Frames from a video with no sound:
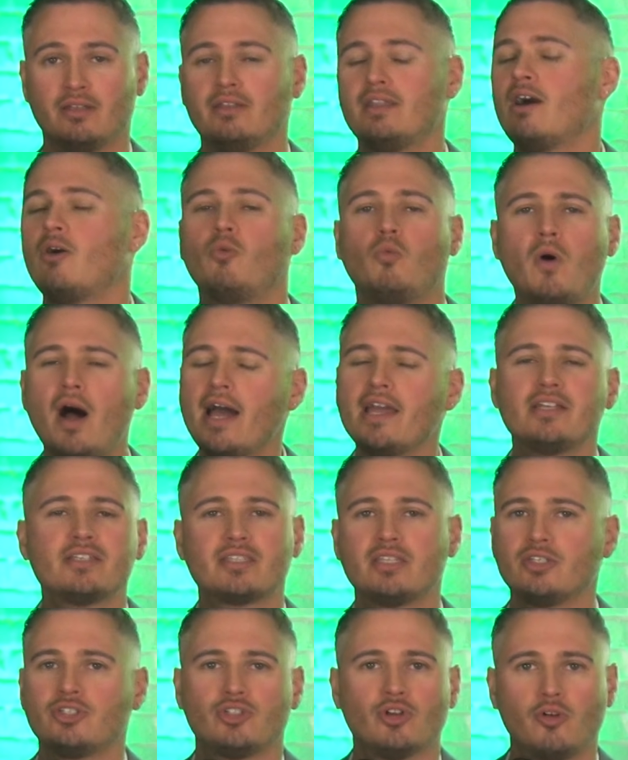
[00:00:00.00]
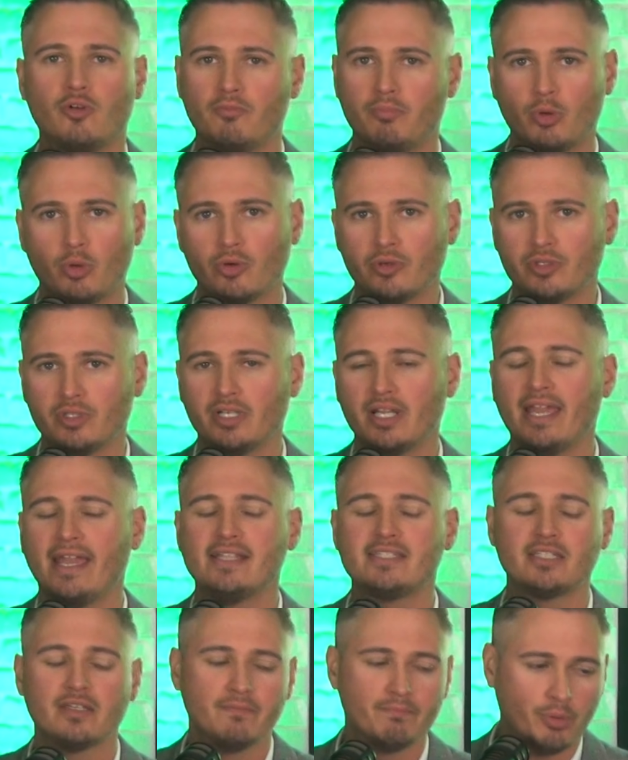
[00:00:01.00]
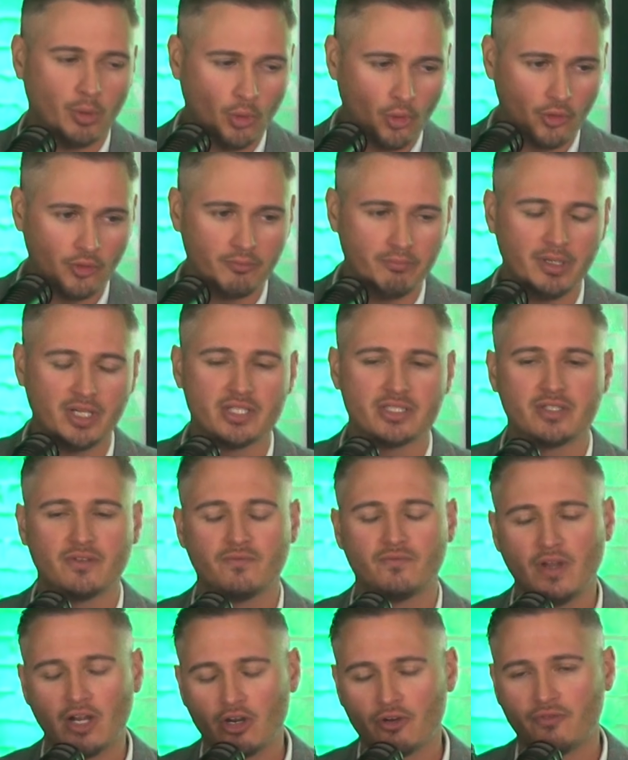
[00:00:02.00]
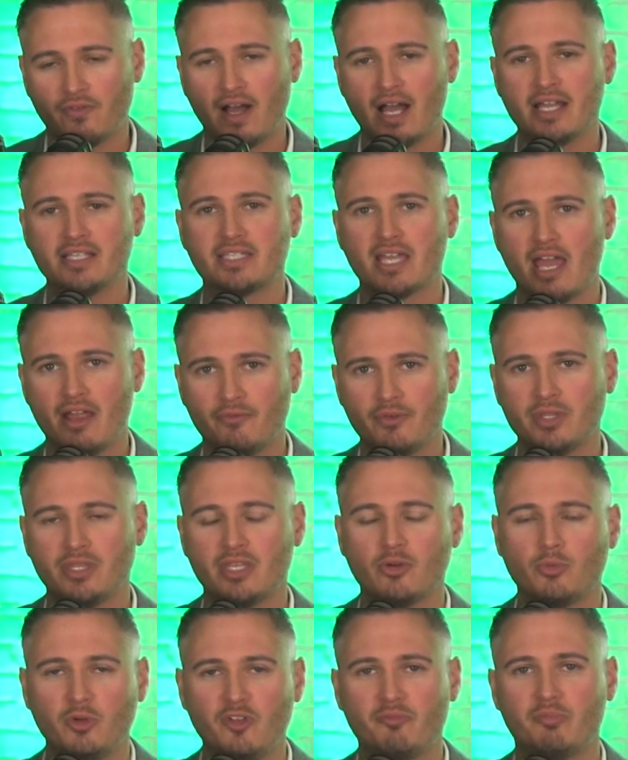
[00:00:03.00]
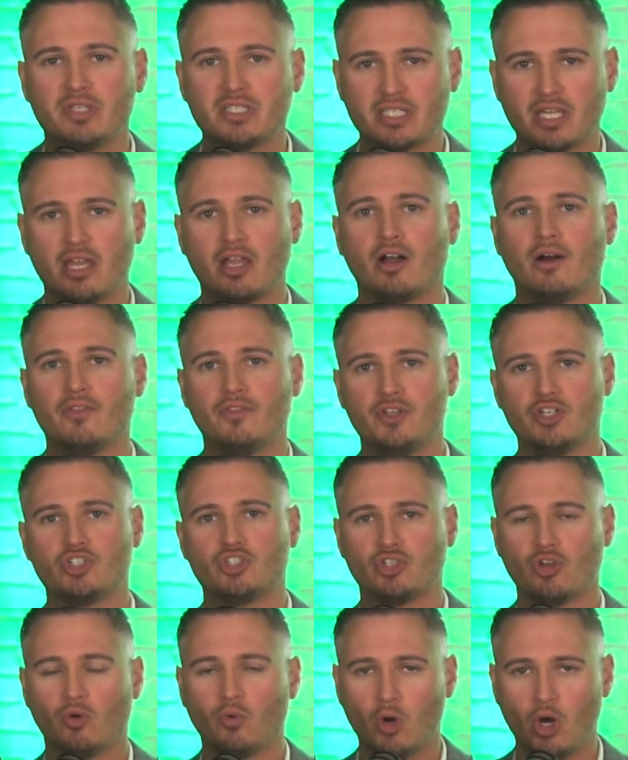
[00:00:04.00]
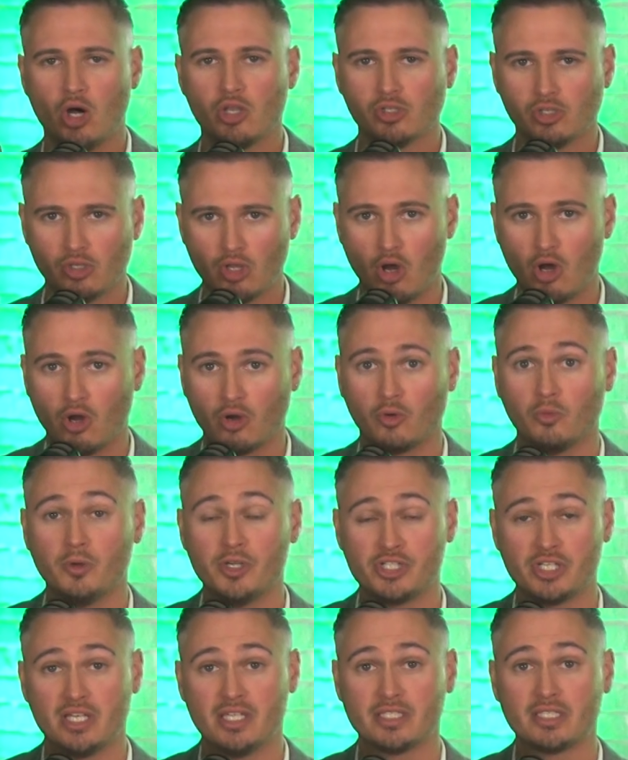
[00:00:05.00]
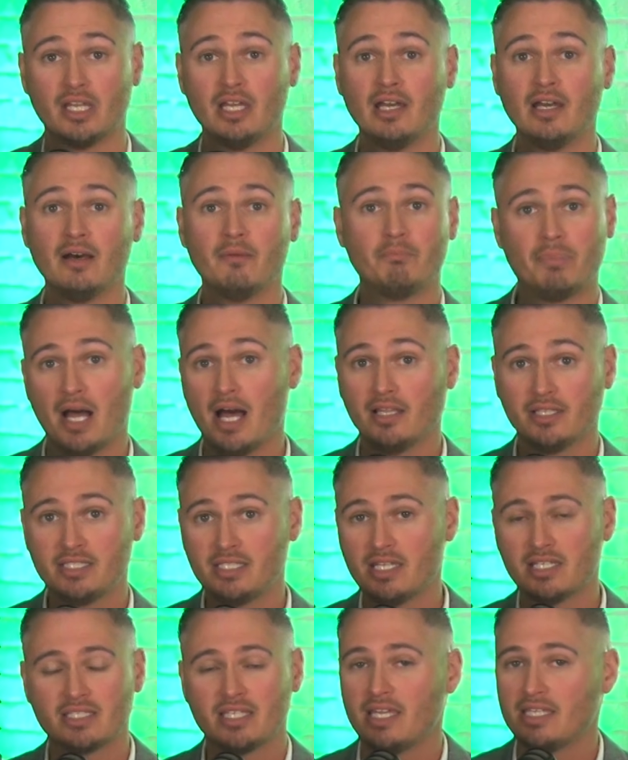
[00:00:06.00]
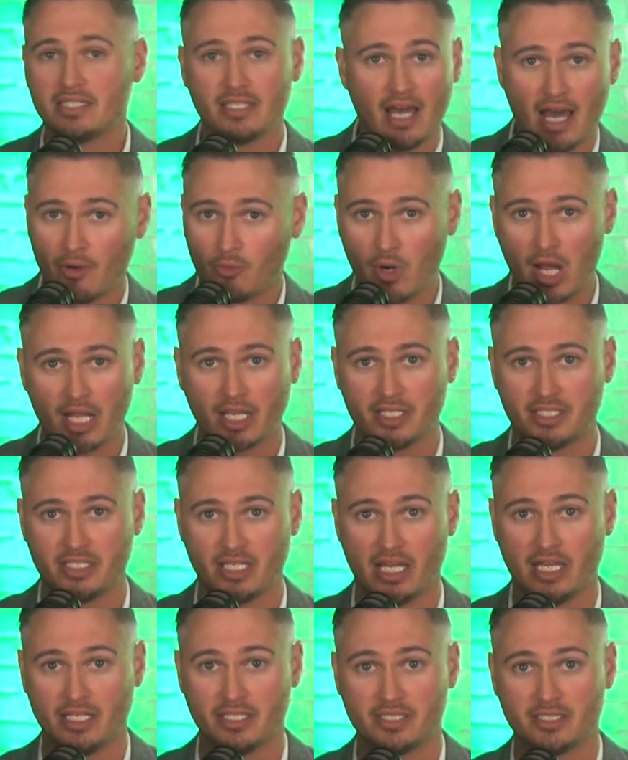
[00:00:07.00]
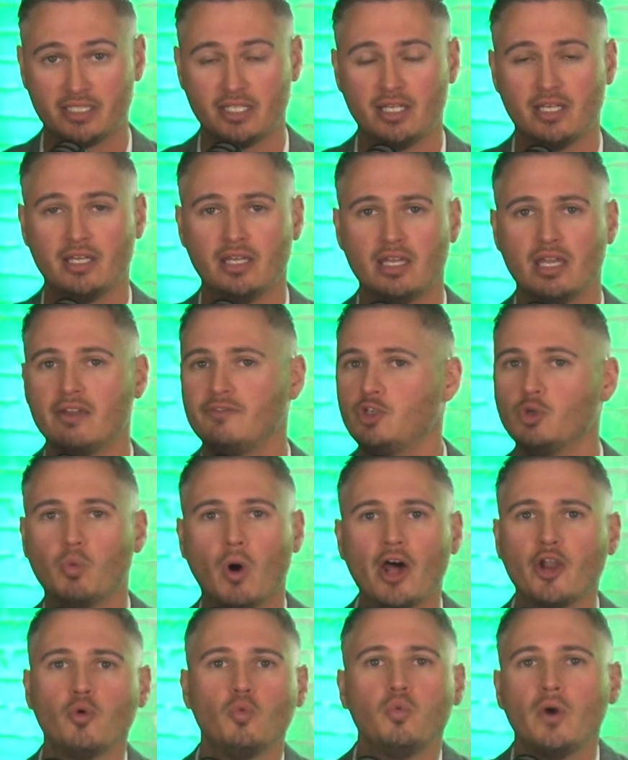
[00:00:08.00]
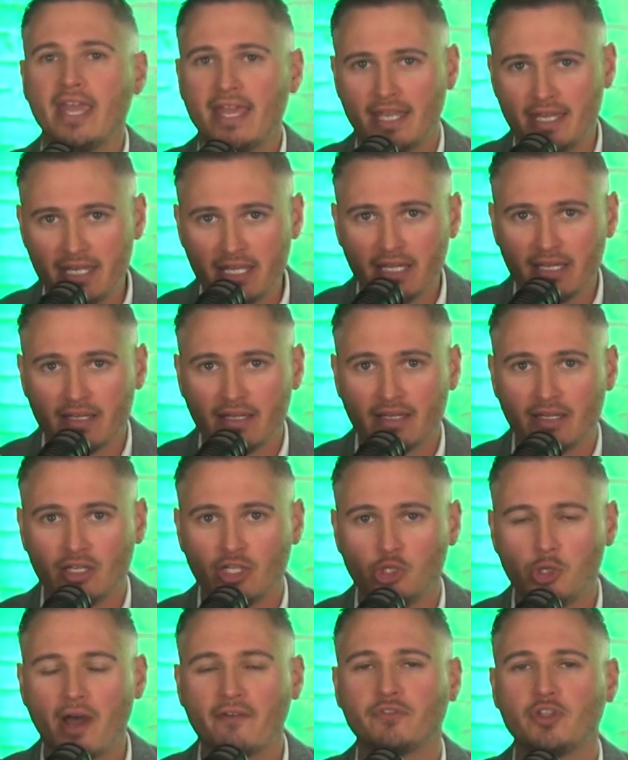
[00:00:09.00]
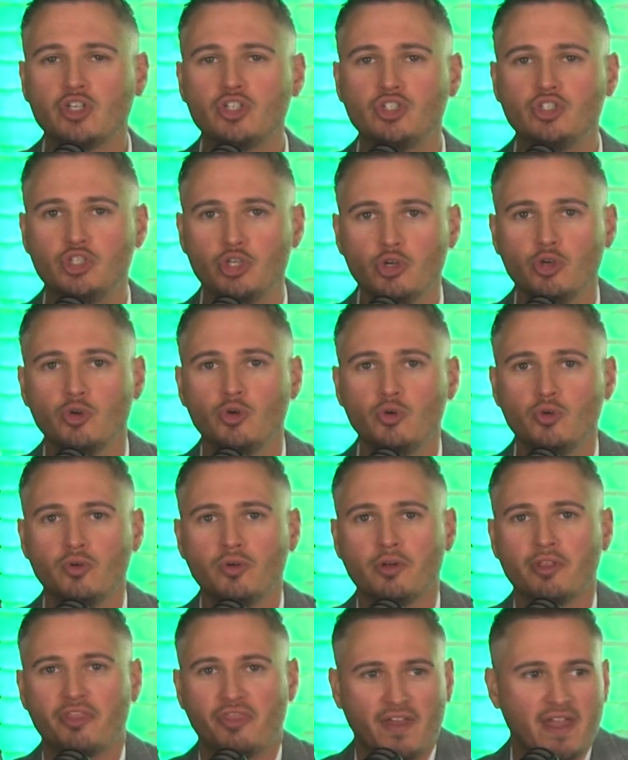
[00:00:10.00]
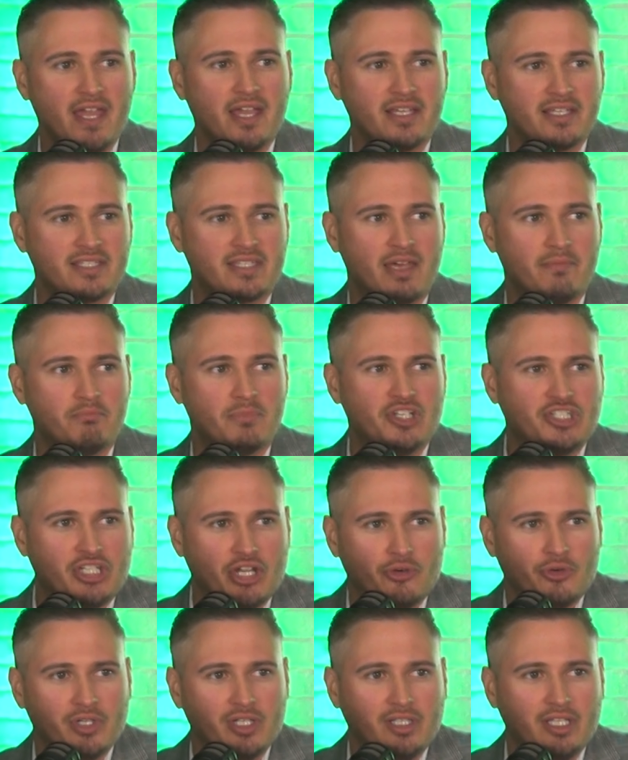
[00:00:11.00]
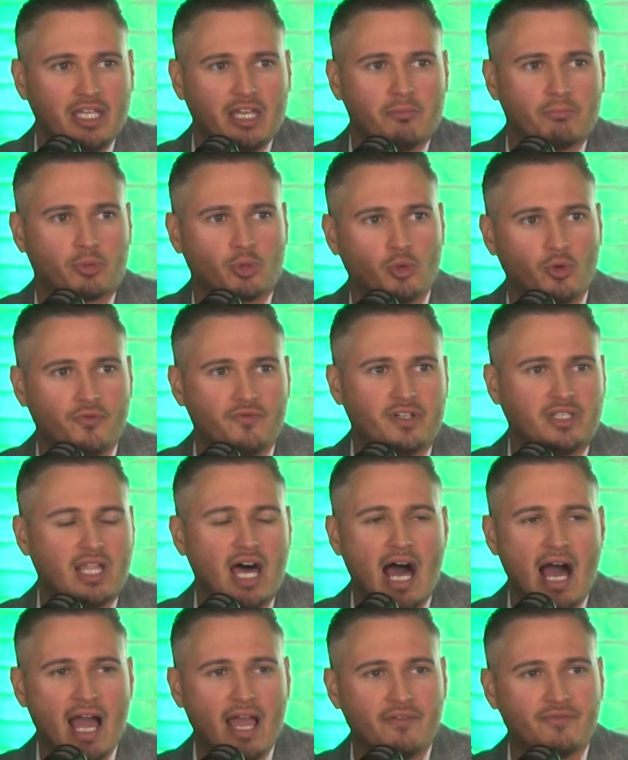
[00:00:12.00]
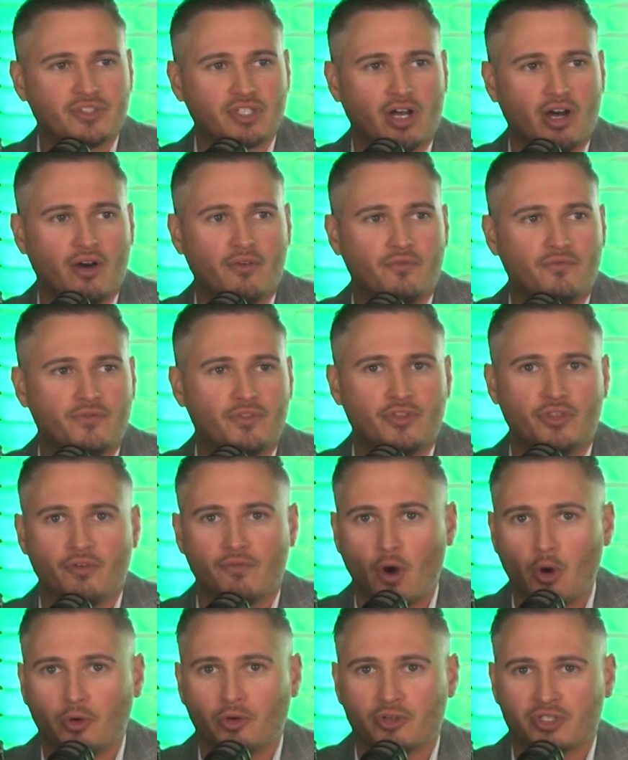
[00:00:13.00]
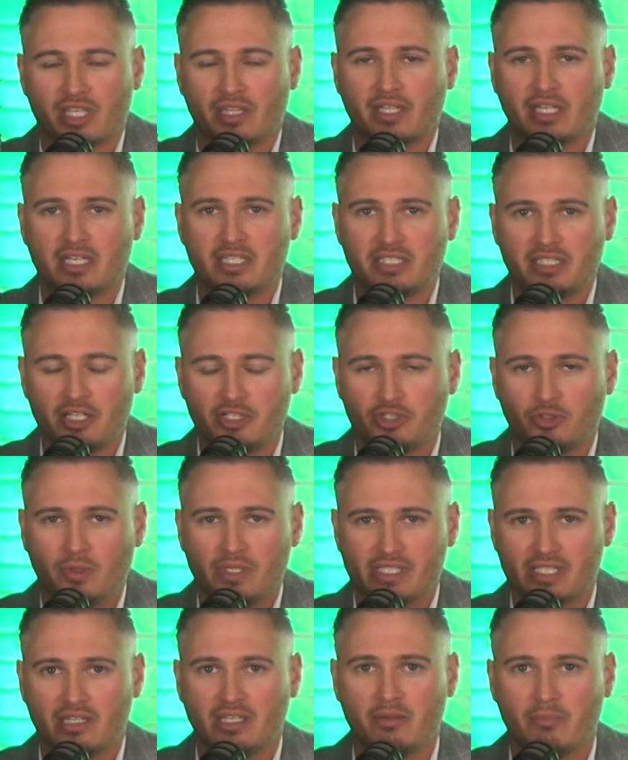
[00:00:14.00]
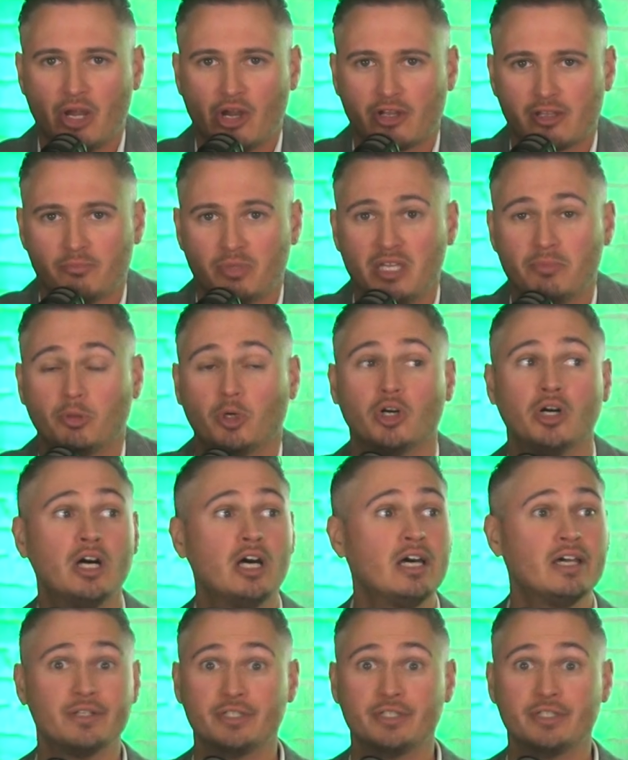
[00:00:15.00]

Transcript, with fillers: Now, why is this so important? It's important because it verifies everything we've been saying on this show all along, which is, politics is not rocket science. If you want to win, you have to do things that materially improve the lives of the voters and the constituents and the American people.